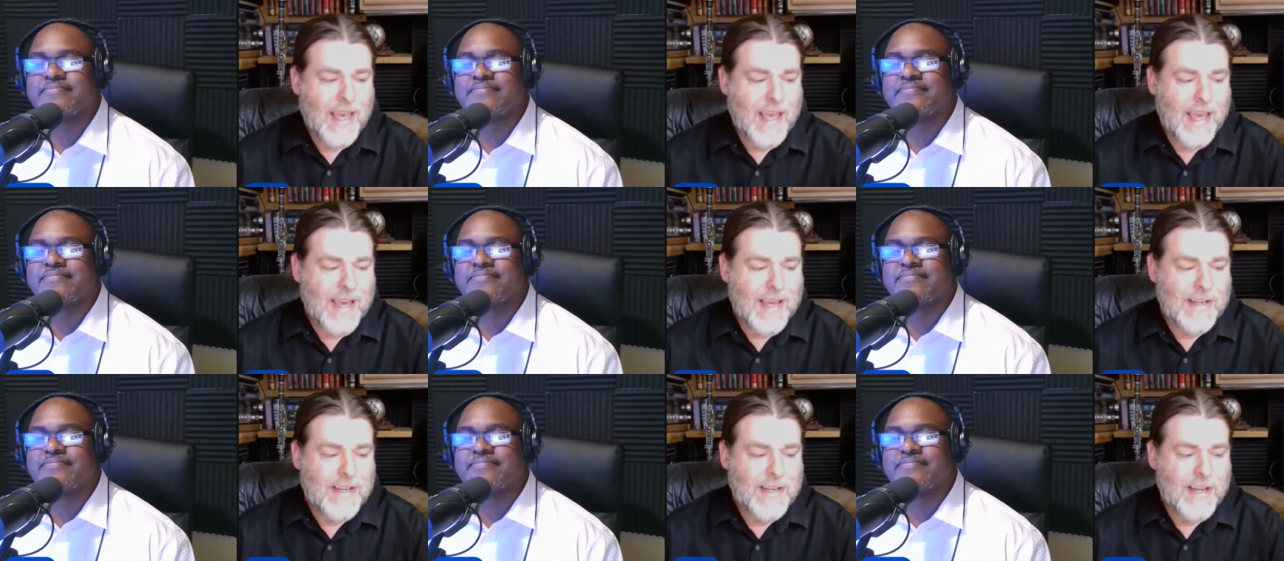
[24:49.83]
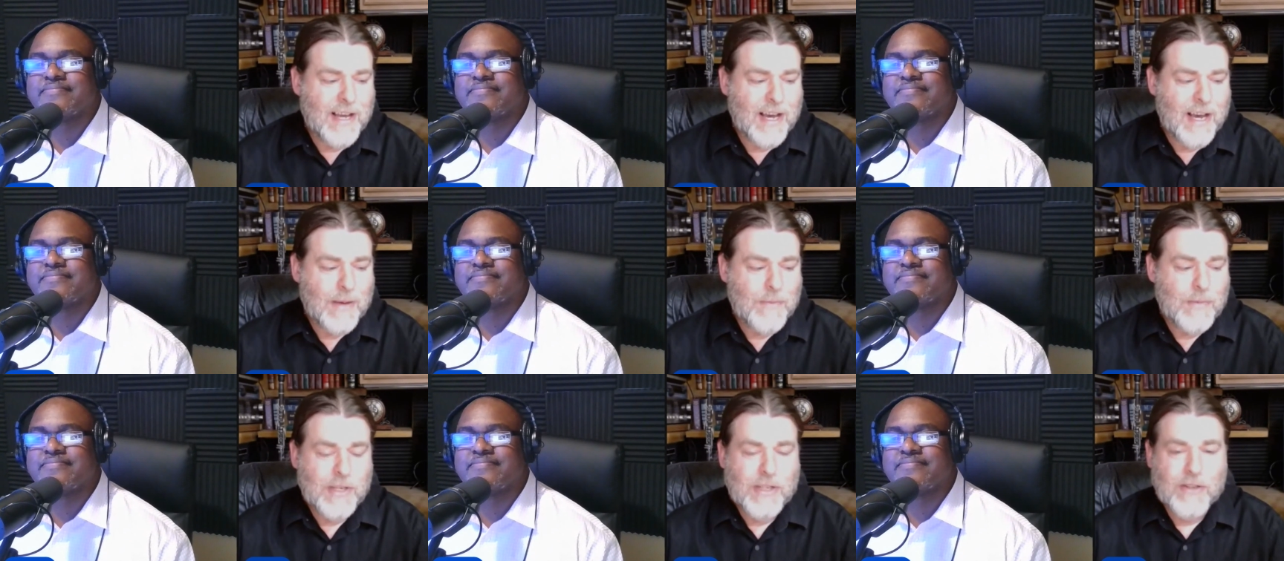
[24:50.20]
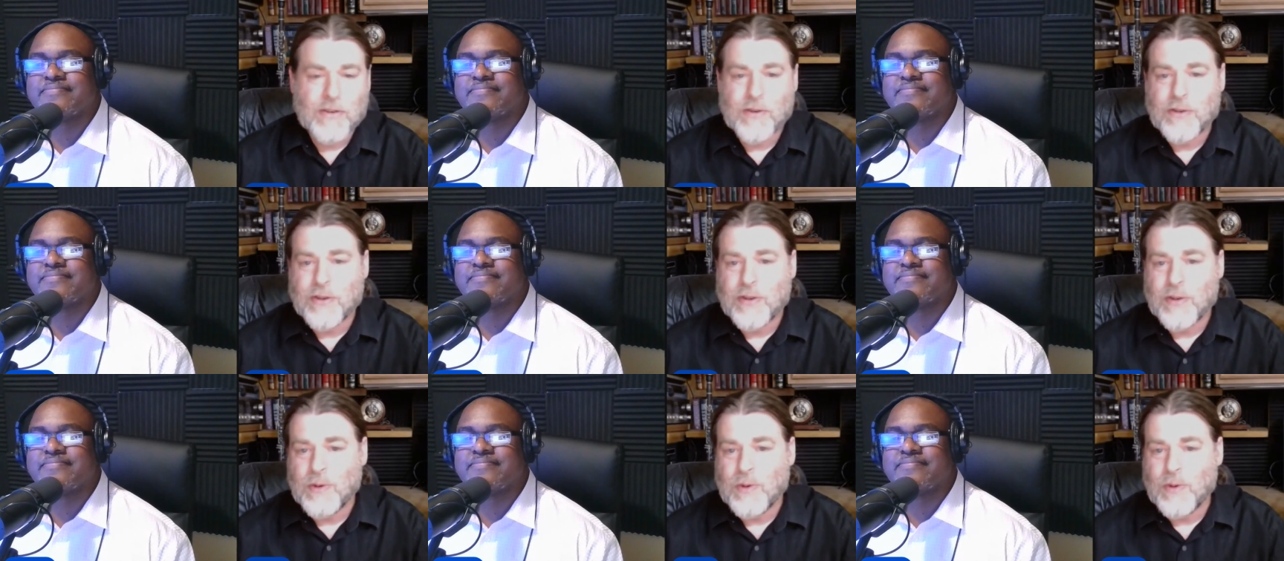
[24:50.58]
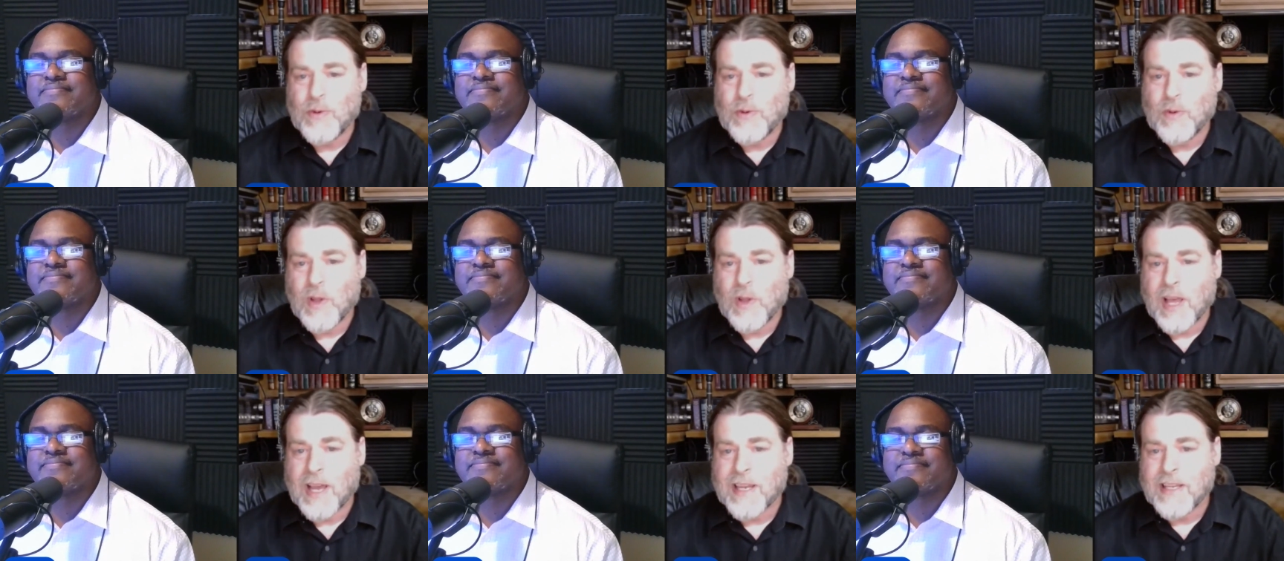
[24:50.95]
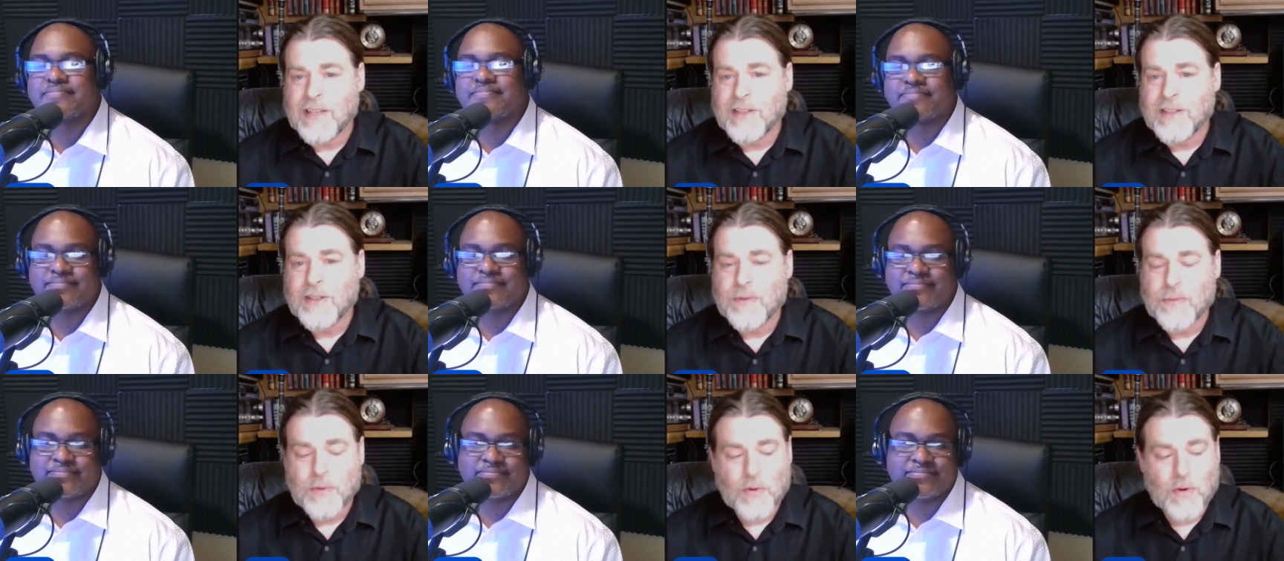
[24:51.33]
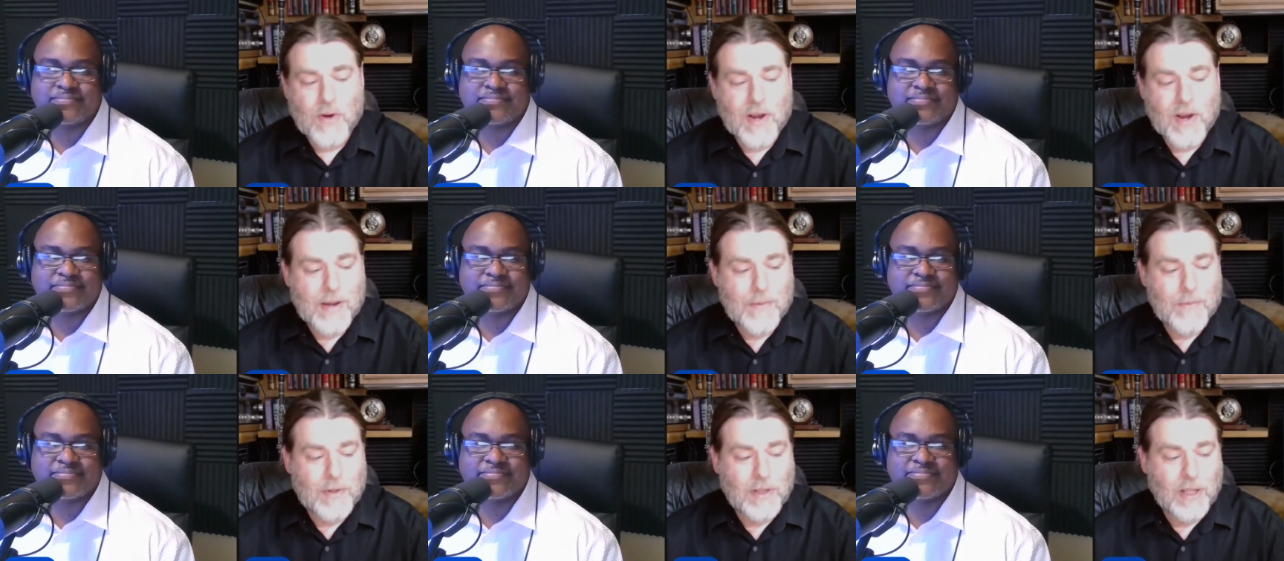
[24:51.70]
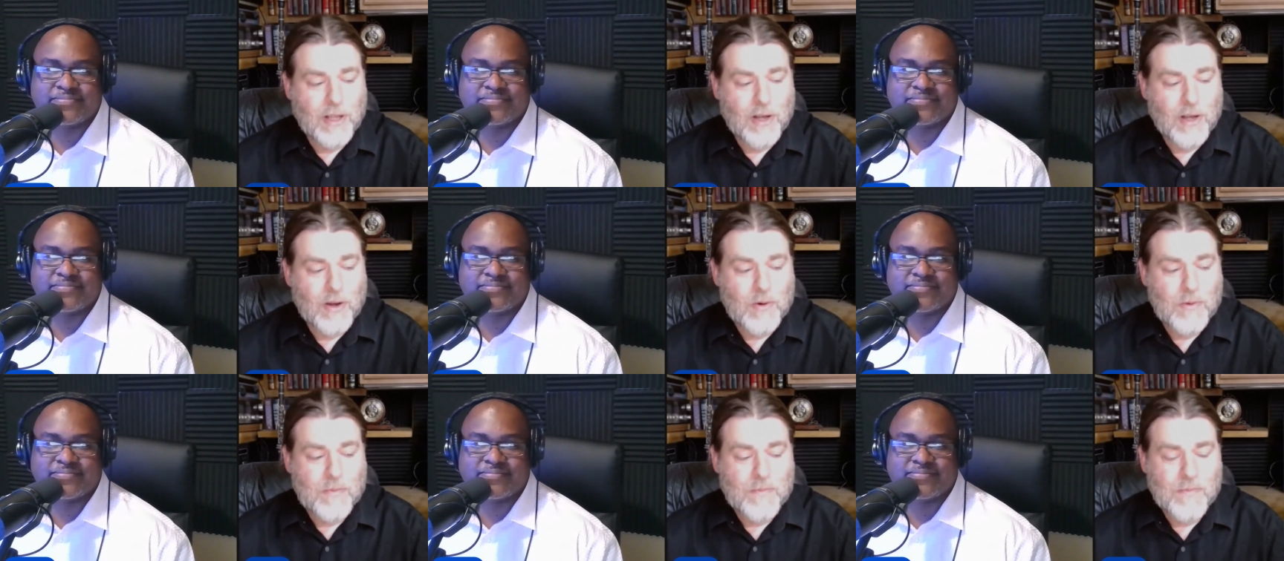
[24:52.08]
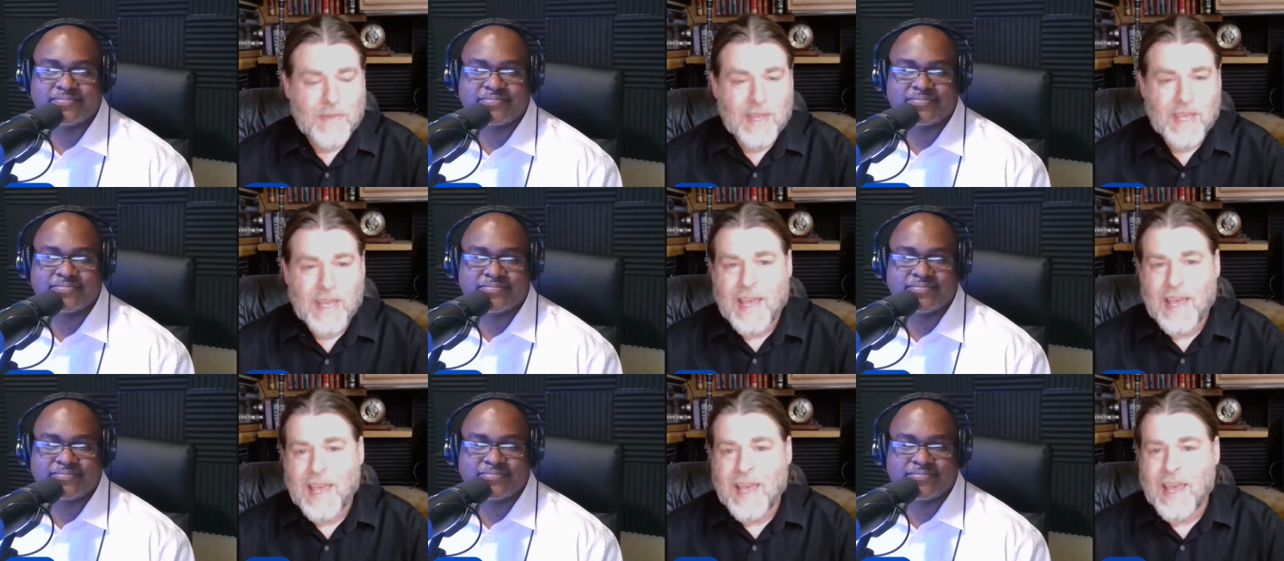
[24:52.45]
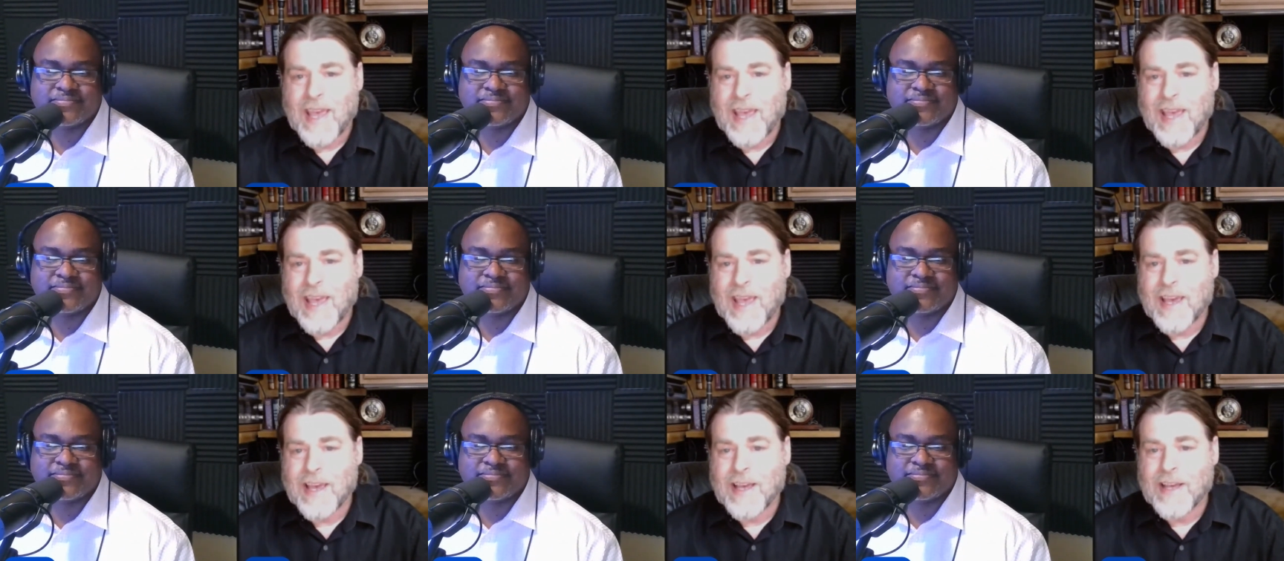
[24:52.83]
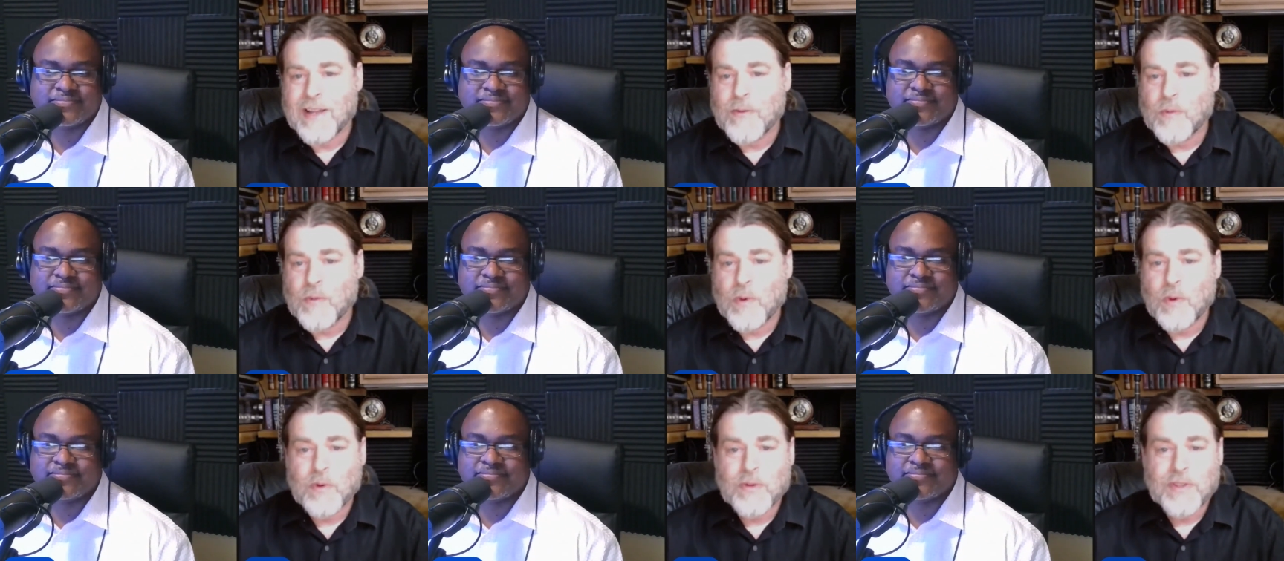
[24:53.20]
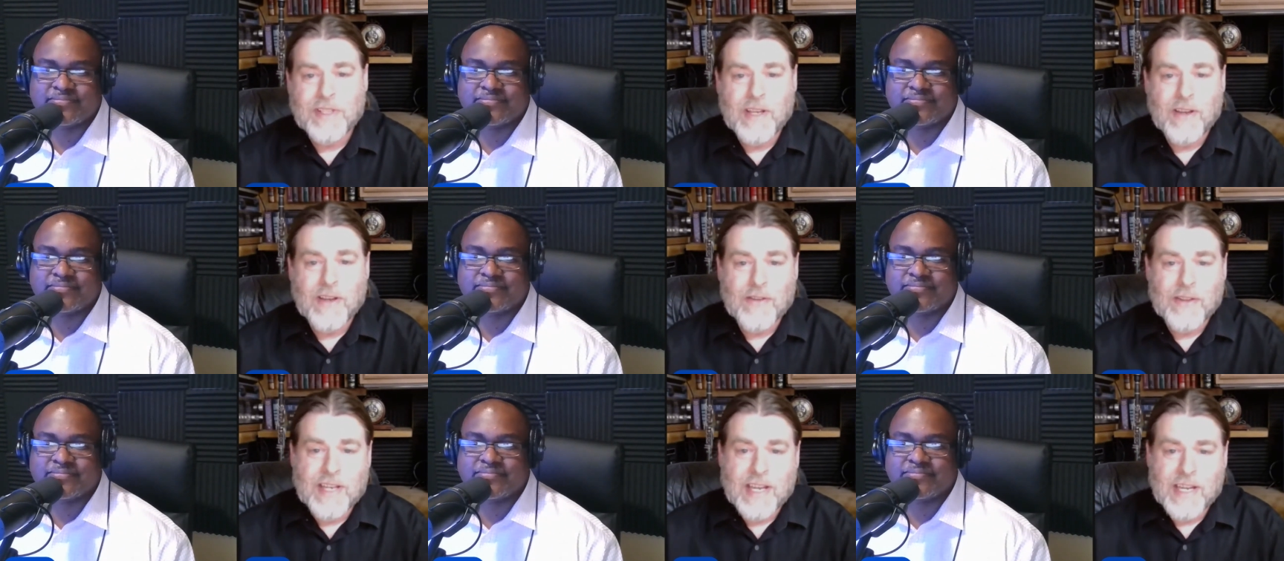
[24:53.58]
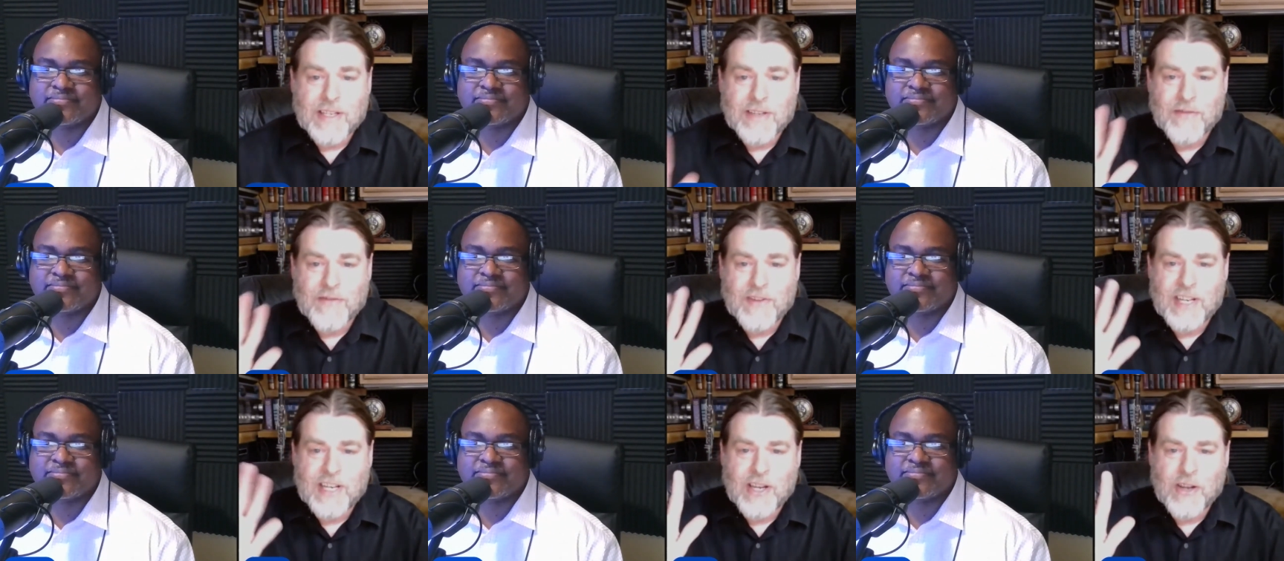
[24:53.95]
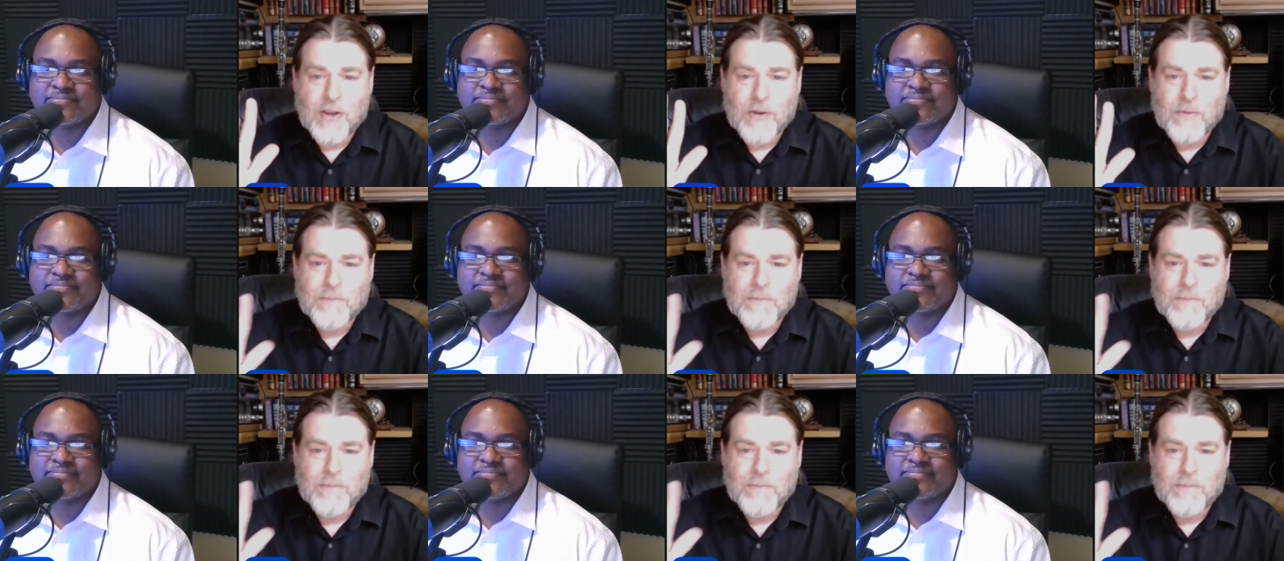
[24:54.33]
Speaker 1: And uh, be sure to like and subscribe below. And we'll see you on the next video.